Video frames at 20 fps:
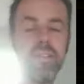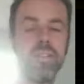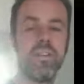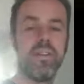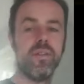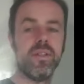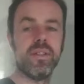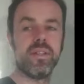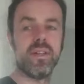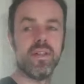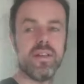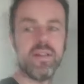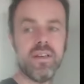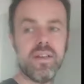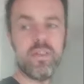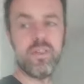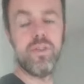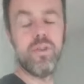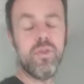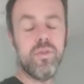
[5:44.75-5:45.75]
So it's a
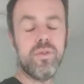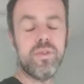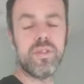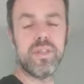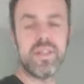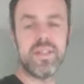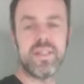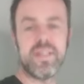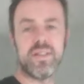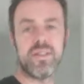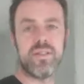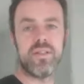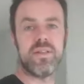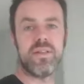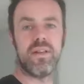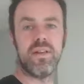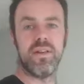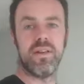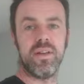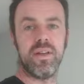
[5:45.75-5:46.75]
huge
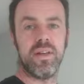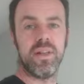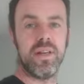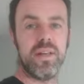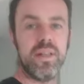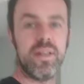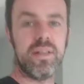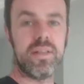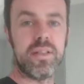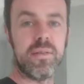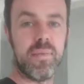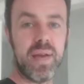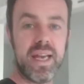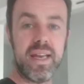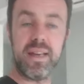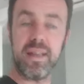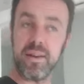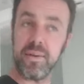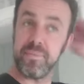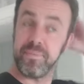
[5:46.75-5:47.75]
decision to
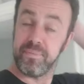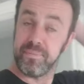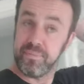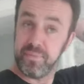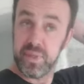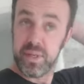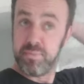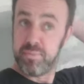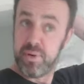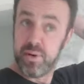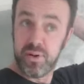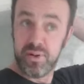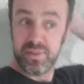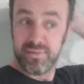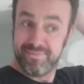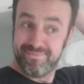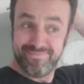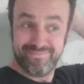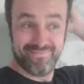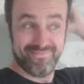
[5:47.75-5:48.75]
make,
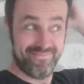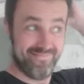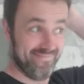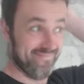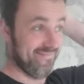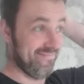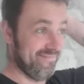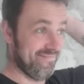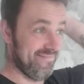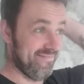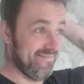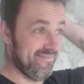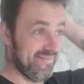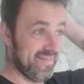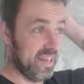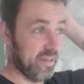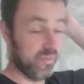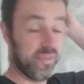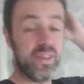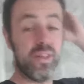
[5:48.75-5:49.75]
but
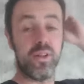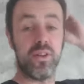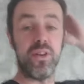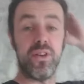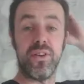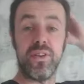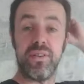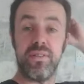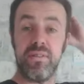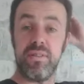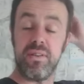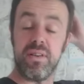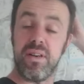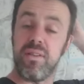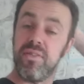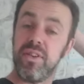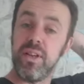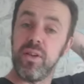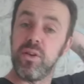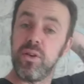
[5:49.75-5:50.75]
I feel good.
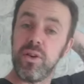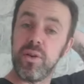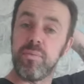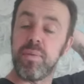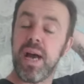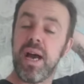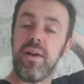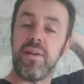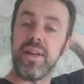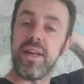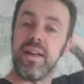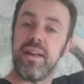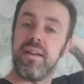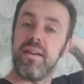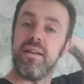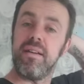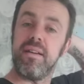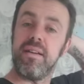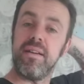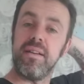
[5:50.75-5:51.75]
I feel good about it,
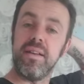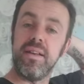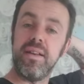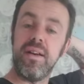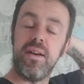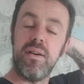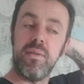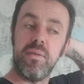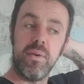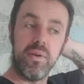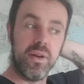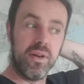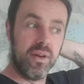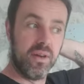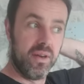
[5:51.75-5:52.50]
you know.